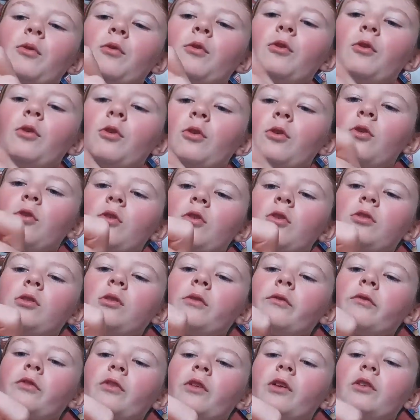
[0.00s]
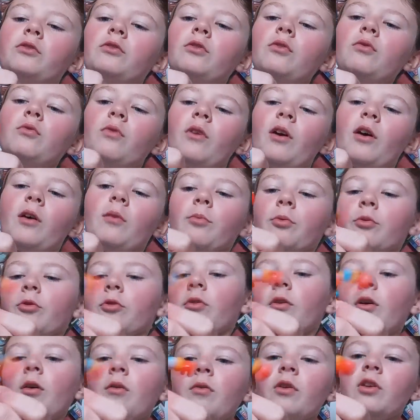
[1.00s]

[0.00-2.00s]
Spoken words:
I don't think they do that, but no,